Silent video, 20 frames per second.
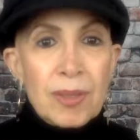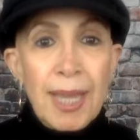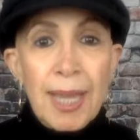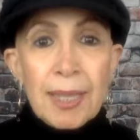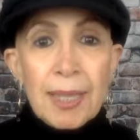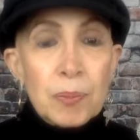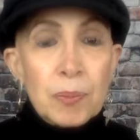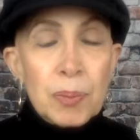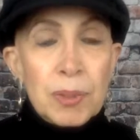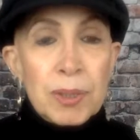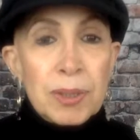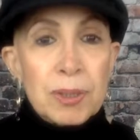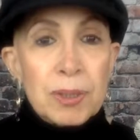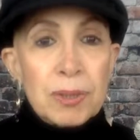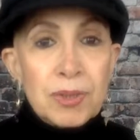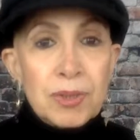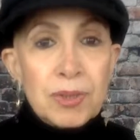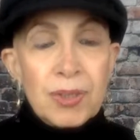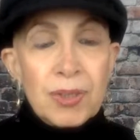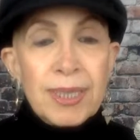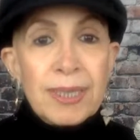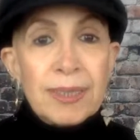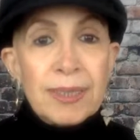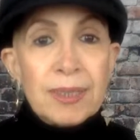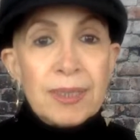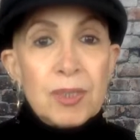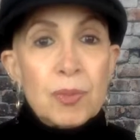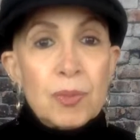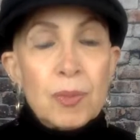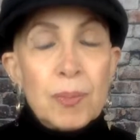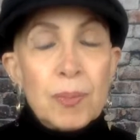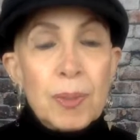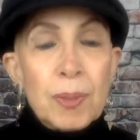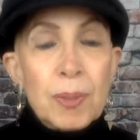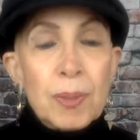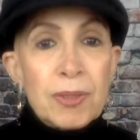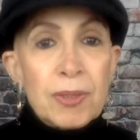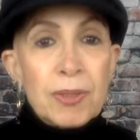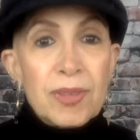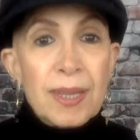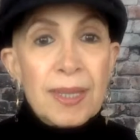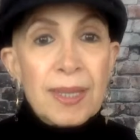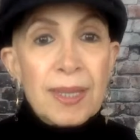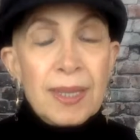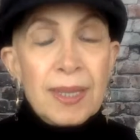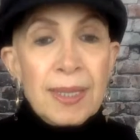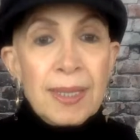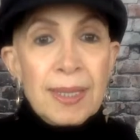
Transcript: caterpillar turning into a butterfly.